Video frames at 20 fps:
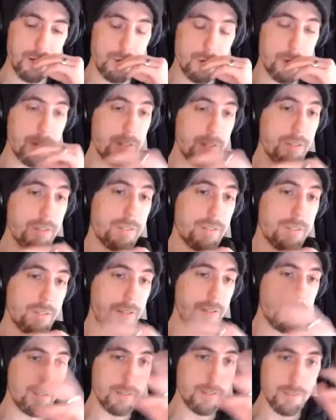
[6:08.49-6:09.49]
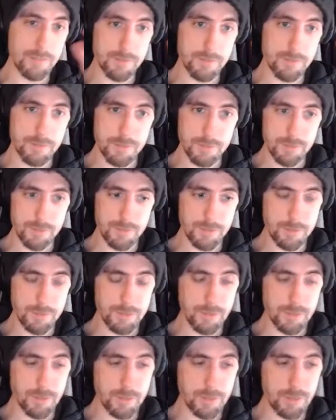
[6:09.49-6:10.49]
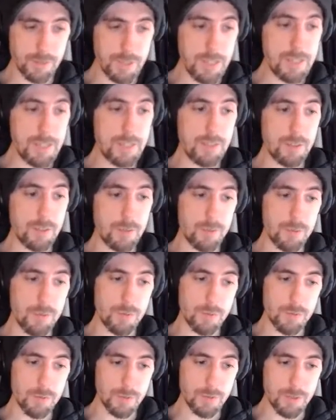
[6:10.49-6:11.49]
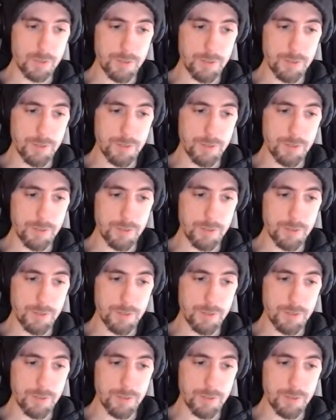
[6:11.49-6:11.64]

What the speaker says: who is the lady who